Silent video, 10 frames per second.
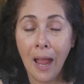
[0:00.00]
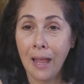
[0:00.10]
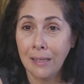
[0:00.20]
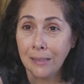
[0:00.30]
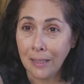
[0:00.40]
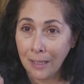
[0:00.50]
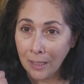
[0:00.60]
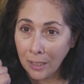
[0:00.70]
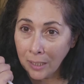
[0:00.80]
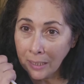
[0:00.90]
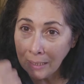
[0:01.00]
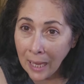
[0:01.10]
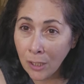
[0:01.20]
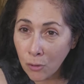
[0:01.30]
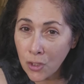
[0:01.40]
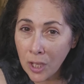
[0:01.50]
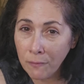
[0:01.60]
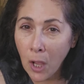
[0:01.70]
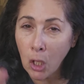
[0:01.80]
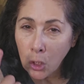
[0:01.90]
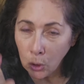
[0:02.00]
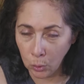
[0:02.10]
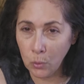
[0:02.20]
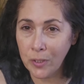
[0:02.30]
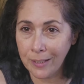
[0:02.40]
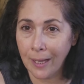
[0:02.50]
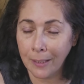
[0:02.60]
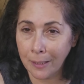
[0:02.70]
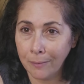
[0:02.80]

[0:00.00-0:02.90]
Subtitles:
And get yourself a glue stick.